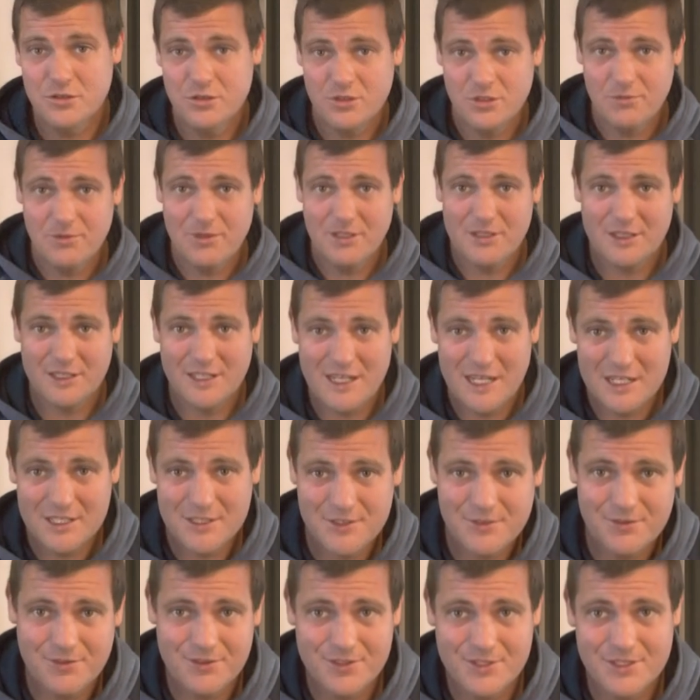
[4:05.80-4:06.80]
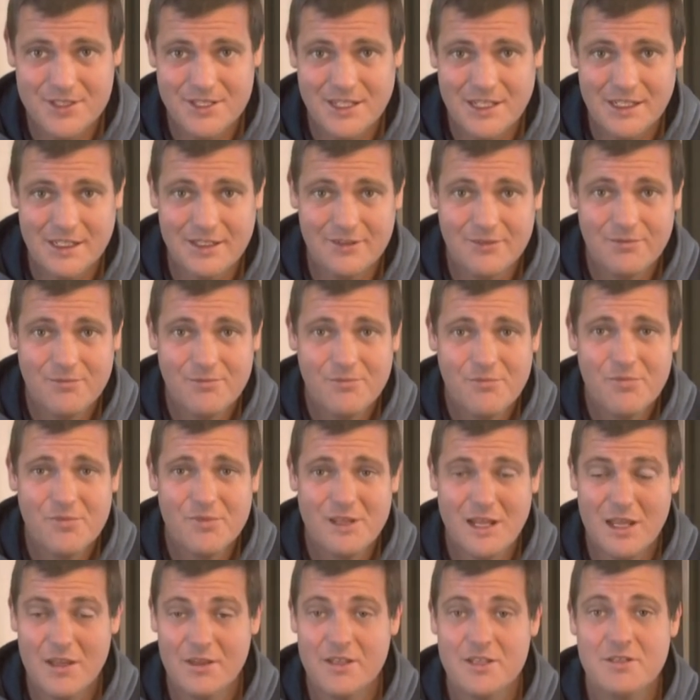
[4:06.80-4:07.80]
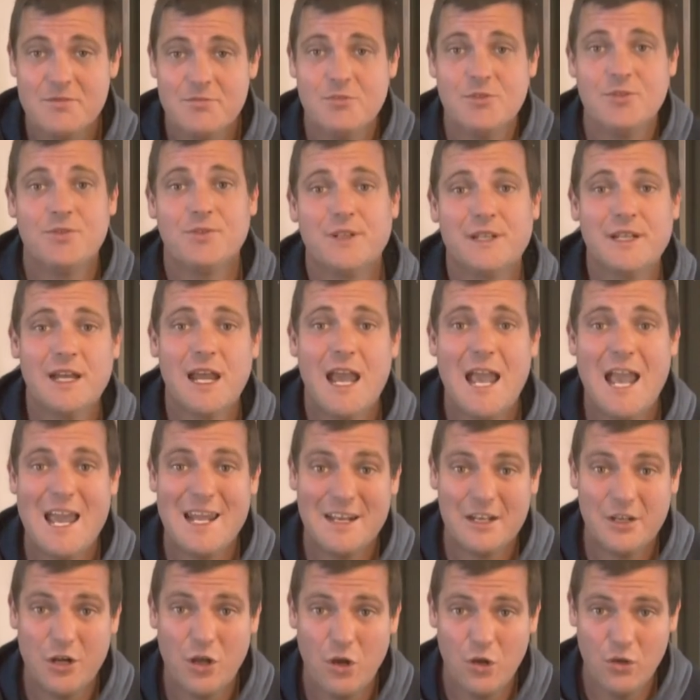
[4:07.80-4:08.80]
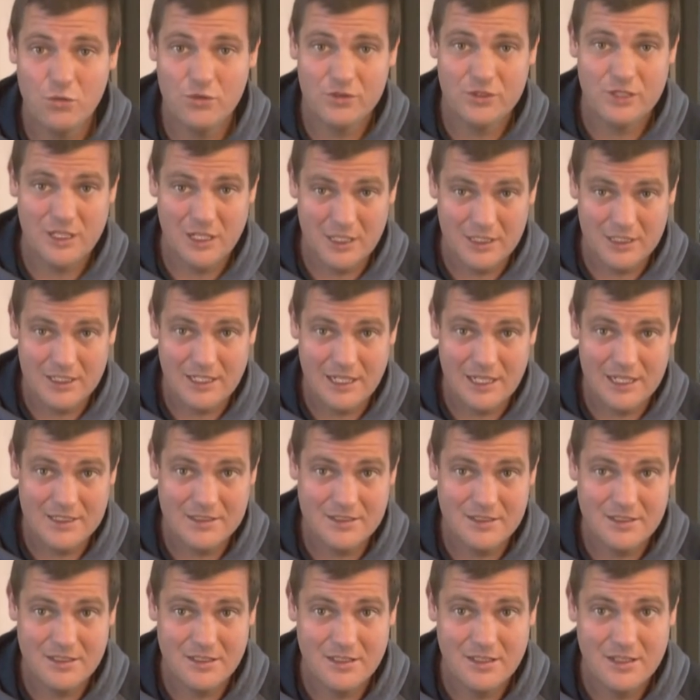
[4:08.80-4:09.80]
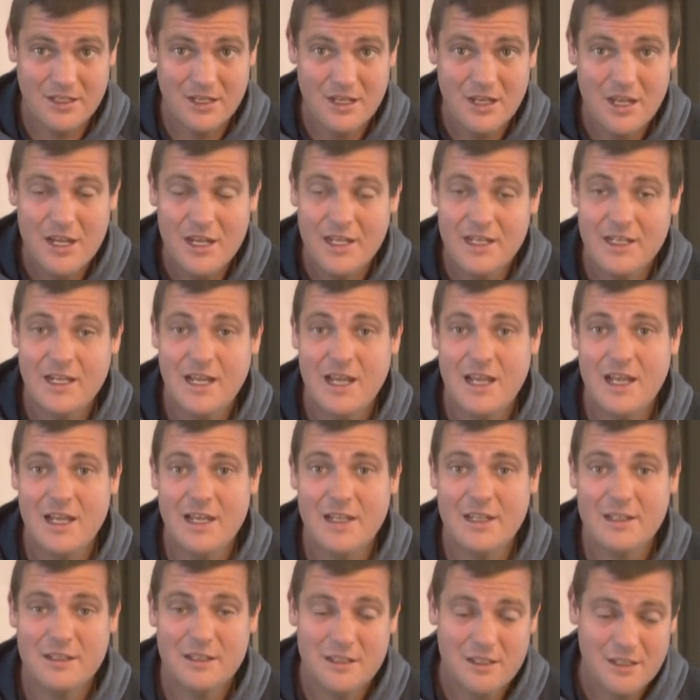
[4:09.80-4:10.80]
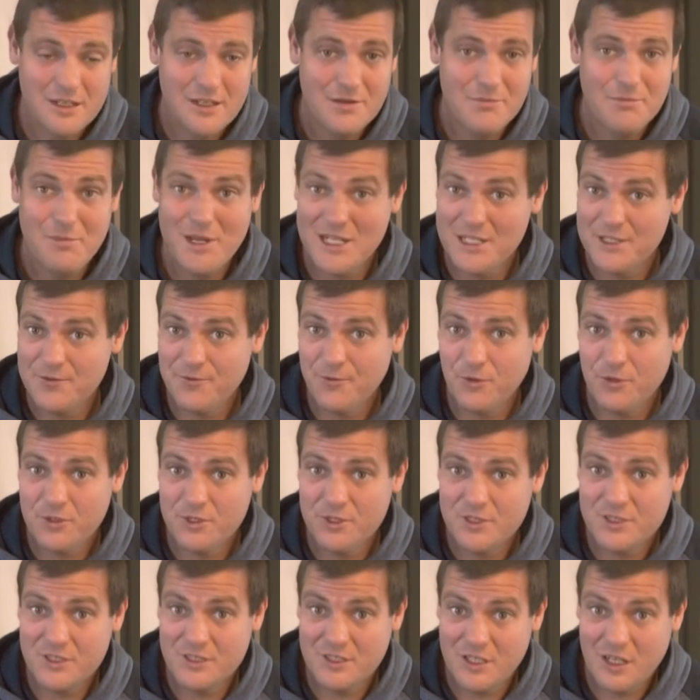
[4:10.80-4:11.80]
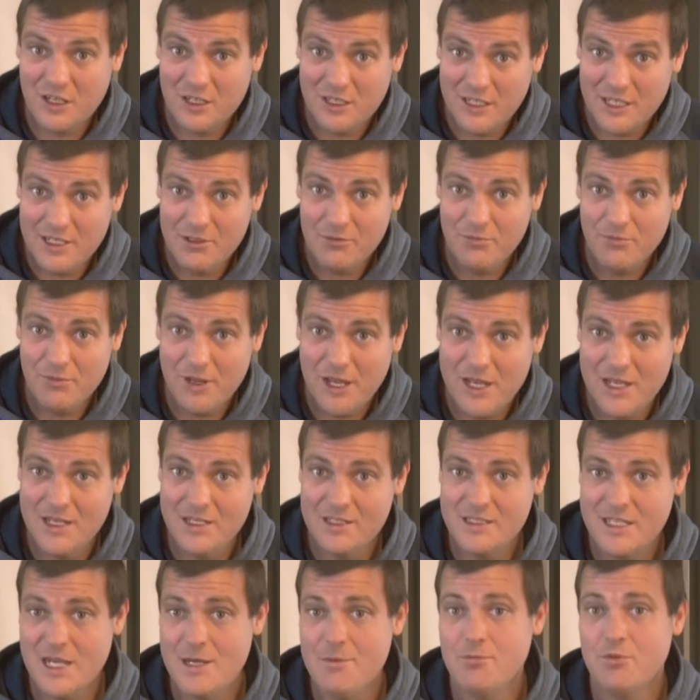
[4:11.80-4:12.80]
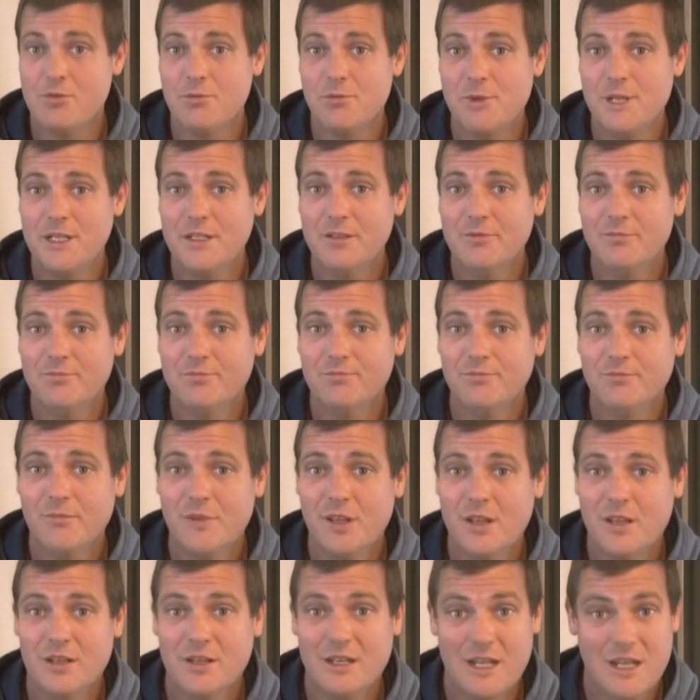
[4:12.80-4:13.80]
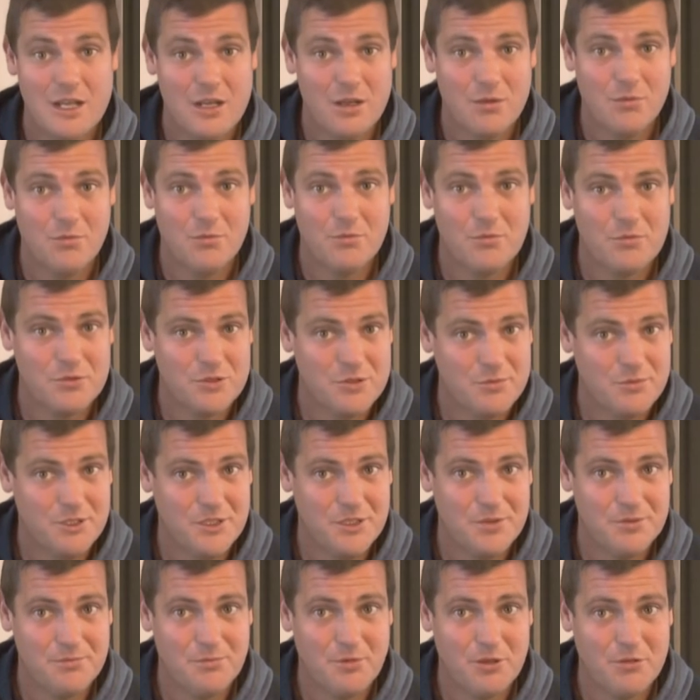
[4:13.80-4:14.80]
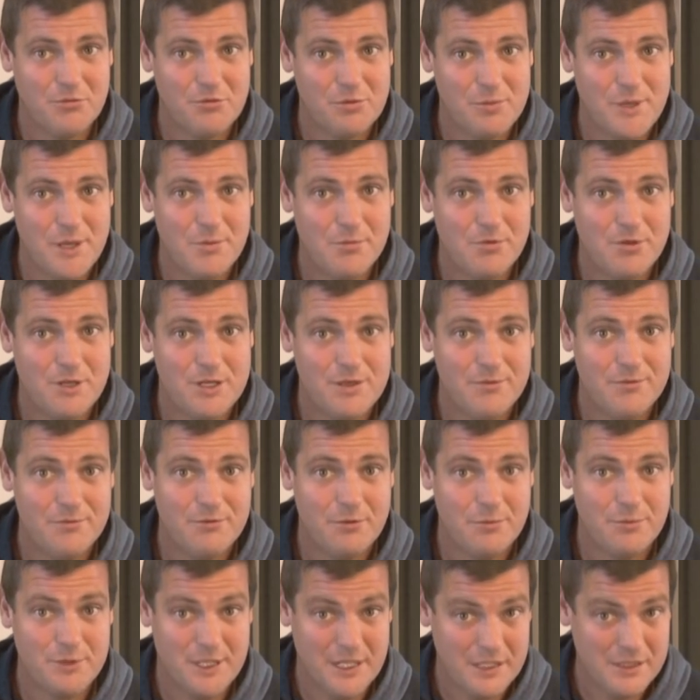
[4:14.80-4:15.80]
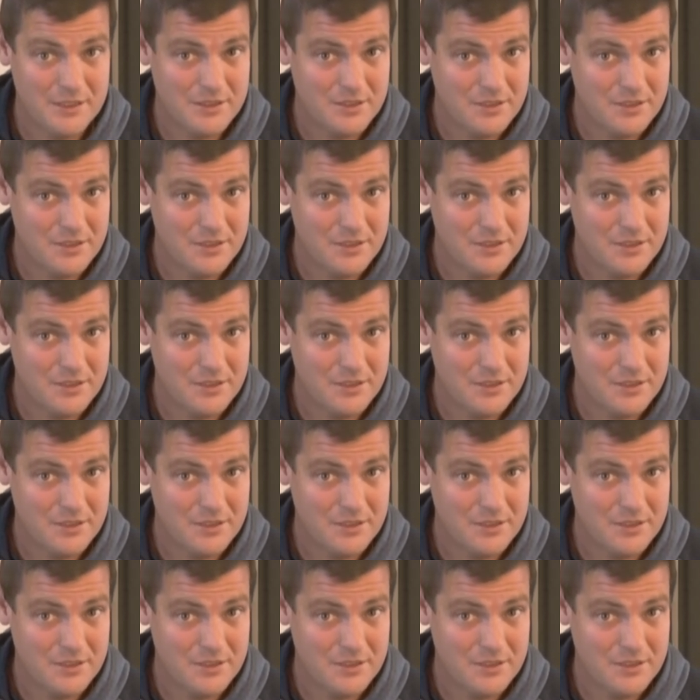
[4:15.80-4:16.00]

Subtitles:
let's talk about the cast for a second. Now this movie had an all-star cast. It had Max von Sydow as Emperor Ming. Now some of you might remember him from the